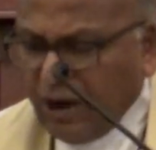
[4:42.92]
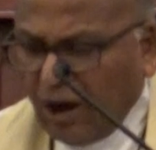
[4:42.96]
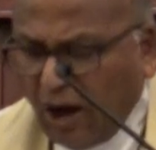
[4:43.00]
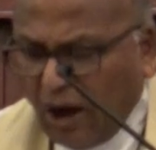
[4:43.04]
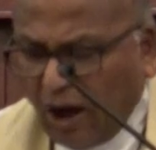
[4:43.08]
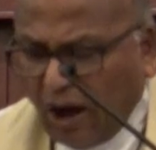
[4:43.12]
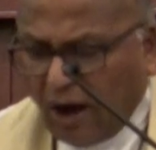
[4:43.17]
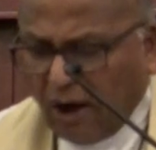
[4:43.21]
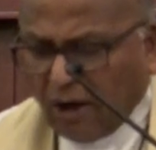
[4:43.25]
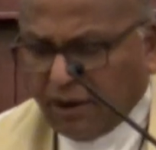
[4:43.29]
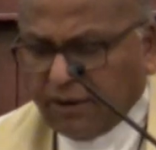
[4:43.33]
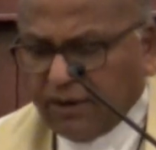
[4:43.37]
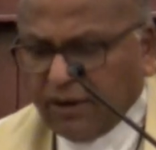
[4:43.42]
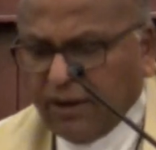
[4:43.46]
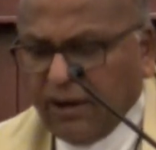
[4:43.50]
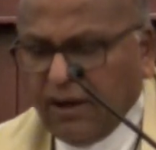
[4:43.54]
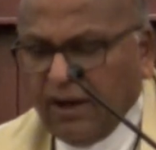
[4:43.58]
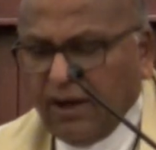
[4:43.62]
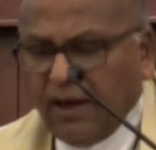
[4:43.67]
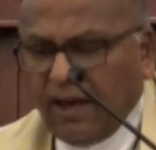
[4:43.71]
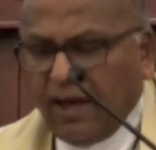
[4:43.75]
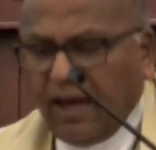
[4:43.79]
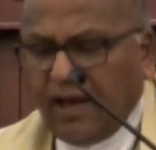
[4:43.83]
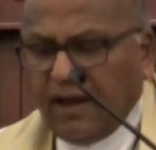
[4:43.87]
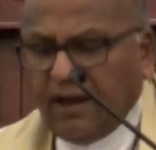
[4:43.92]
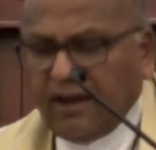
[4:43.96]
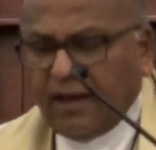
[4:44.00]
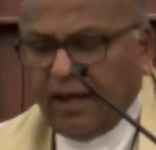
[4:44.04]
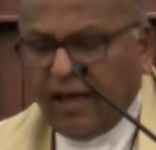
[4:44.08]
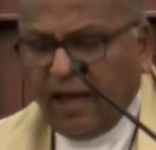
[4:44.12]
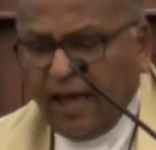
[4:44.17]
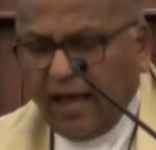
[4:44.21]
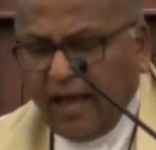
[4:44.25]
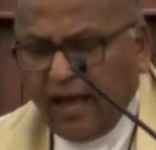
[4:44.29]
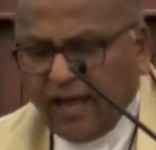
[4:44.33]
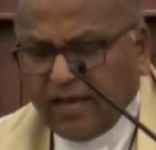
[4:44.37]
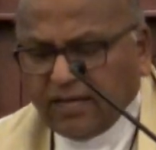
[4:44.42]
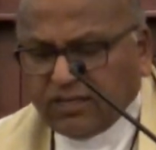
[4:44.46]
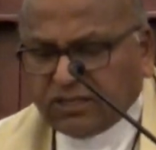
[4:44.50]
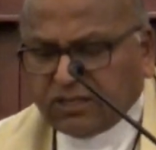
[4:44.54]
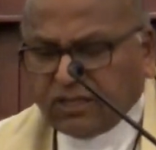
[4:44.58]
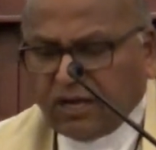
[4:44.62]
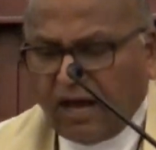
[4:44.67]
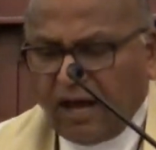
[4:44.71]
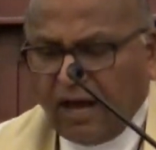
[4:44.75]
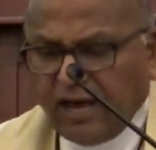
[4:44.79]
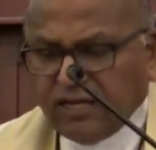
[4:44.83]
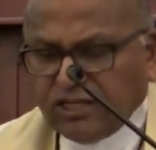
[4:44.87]
God, and as
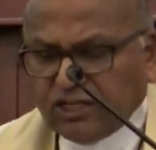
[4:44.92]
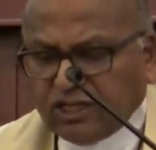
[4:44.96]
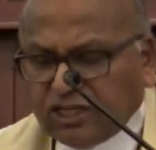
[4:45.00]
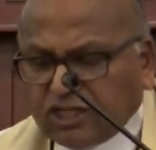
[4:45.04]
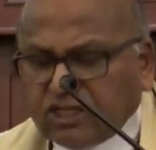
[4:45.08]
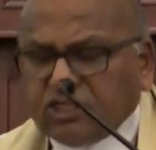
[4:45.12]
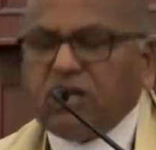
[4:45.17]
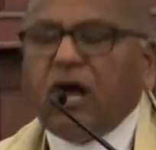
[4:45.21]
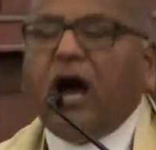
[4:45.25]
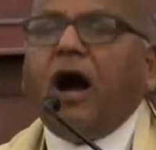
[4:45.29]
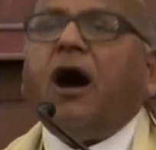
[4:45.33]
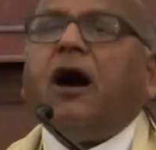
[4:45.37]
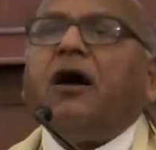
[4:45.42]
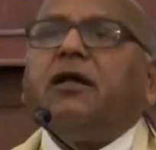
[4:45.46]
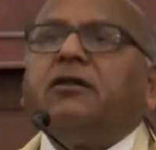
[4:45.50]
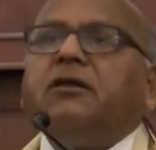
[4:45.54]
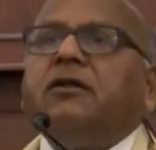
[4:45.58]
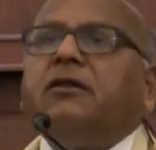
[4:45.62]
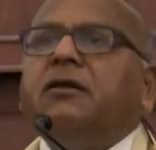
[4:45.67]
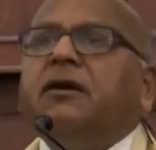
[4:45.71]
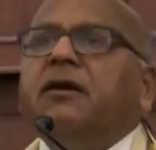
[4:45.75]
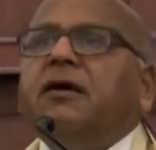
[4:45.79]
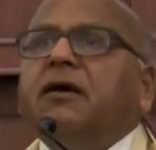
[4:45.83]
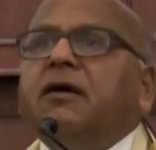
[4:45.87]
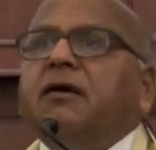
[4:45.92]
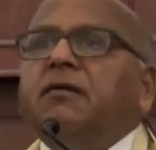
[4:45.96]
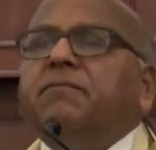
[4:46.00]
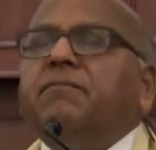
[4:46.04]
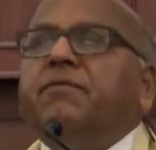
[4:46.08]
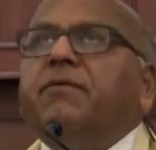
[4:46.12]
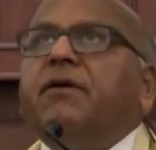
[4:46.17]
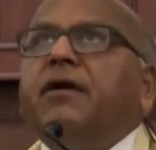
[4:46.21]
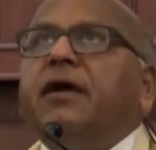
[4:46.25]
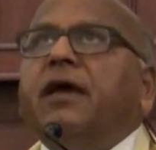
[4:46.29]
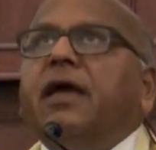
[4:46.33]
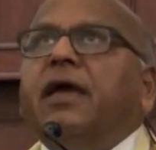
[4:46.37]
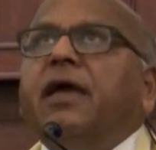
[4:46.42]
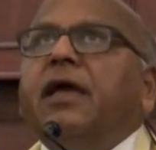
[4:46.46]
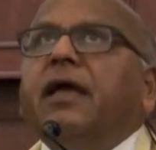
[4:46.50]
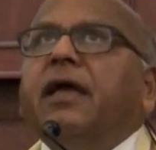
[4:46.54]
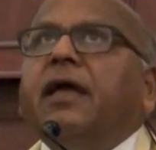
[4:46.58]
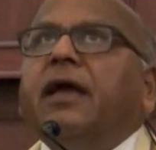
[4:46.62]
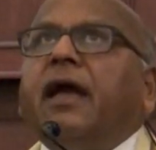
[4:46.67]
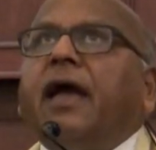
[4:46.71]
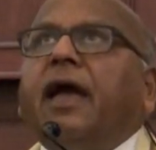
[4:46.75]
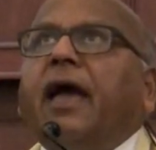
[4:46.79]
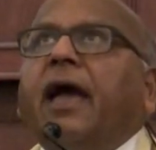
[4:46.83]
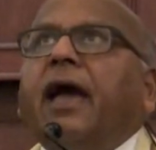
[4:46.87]
I started
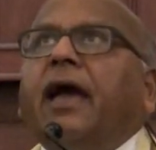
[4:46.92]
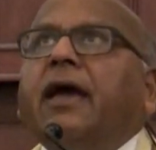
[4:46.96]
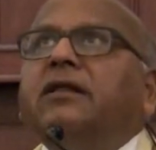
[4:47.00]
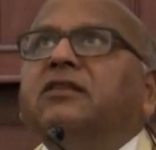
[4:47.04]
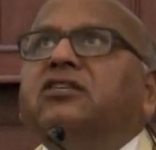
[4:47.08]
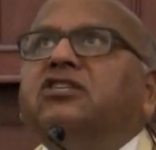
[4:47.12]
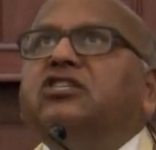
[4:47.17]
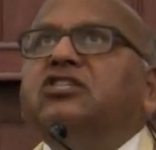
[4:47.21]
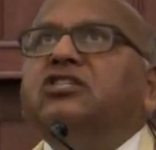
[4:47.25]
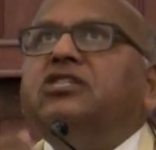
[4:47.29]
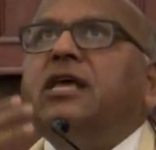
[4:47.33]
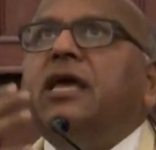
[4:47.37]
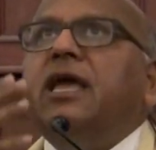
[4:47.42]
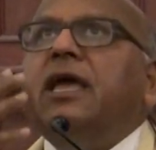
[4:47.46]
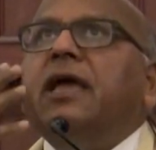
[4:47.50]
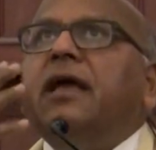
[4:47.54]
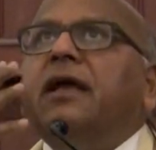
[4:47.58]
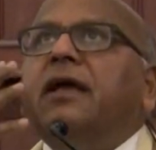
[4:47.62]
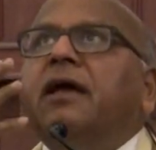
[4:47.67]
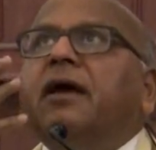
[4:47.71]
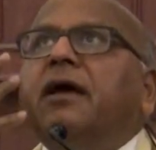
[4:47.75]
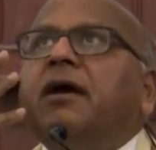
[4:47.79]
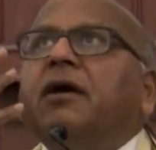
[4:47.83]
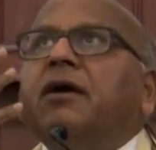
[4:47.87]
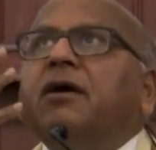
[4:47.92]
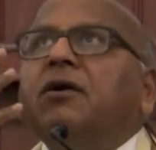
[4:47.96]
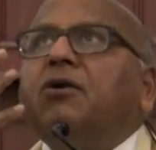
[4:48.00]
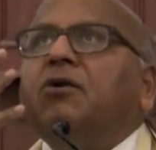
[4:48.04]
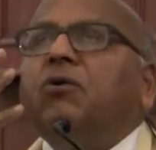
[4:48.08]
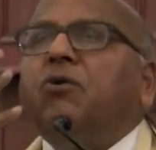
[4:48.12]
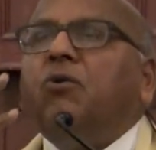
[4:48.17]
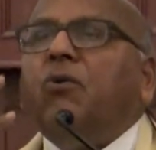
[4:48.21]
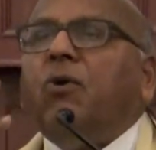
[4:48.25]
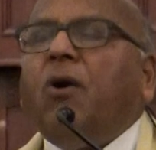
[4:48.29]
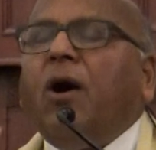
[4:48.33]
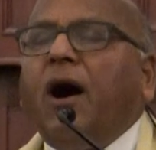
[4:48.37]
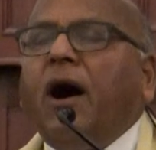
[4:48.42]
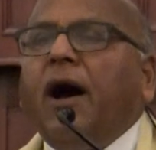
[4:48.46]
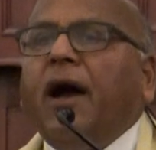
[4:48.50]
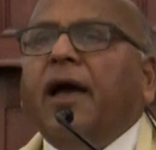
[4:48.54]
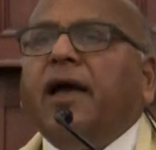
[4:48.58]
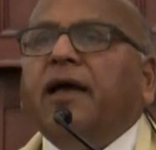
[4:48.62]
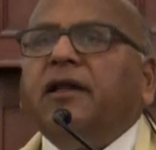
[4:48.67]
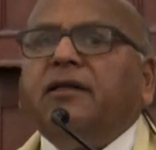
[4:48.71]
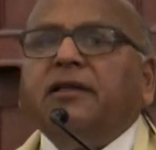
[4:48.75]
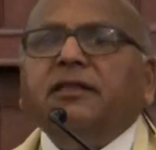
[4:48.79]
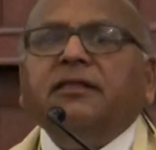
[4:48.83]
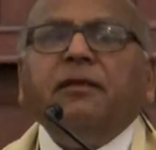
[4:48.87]
praying and staying
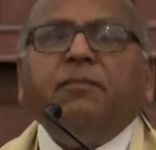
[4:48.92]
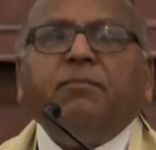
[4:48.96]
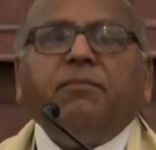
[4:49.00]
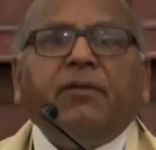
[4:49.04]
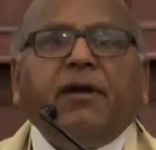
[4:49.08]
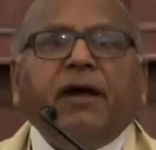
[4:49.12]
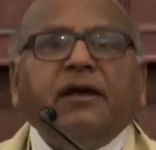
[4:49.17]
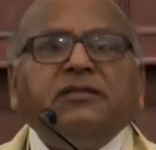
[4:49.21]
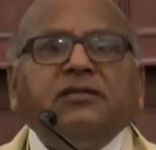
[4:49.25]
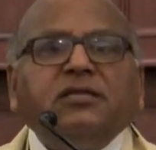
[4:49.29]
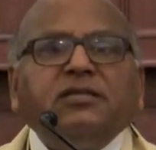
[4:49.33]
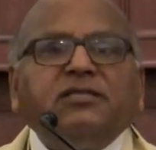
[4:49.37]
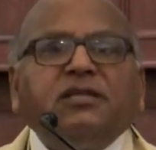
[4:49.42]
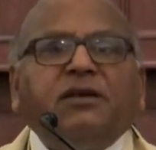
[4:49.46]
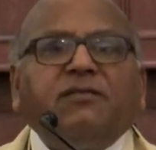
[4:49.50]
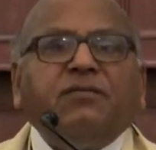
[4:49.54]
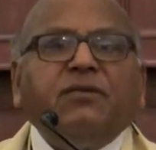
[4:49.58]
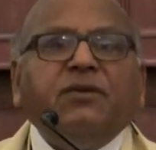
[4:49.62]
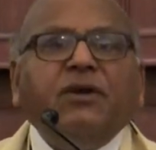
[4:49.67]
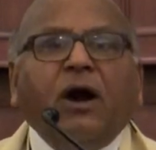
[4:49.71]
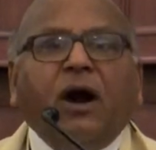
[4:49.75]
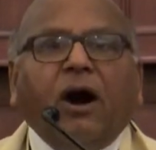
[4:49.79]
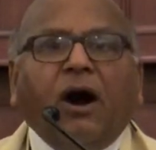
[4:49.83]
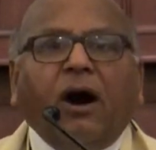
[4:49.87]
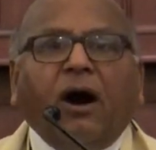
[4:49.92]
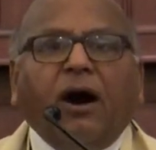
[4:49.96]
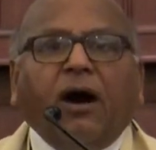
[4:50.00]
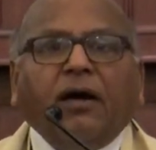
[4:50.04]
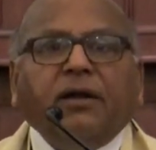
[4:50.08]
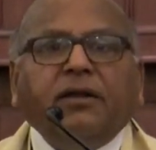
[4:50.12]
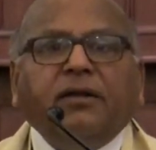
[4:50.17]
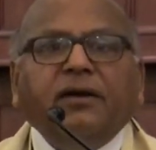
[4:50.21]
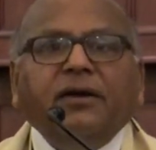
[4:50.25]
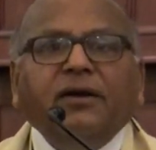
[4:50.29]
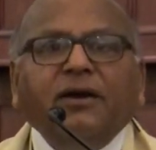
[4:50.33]
quiet in the presence of God,